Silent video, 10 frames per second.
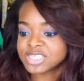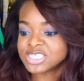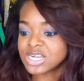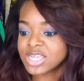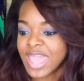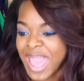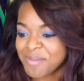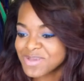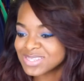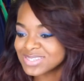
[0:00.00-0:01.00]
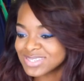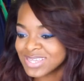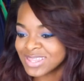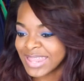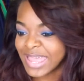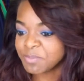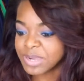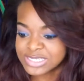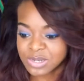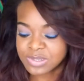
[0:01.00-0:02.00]
study habits in like
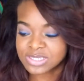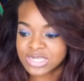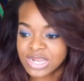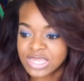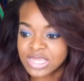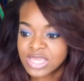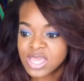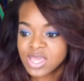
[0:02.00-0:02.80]
places I would study,